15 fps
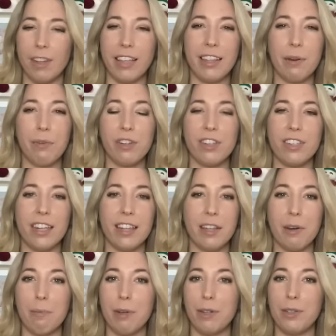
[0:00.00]
that they were just a
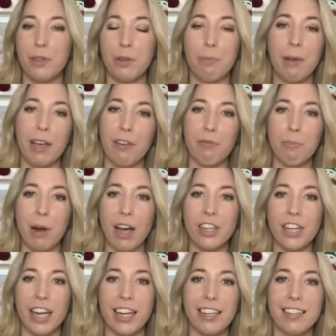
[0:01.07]
little bit too big of
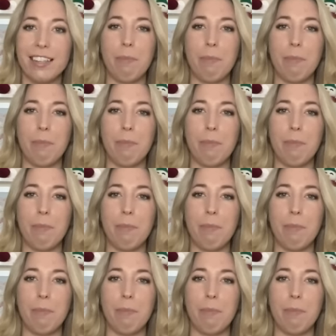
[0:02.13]
projects.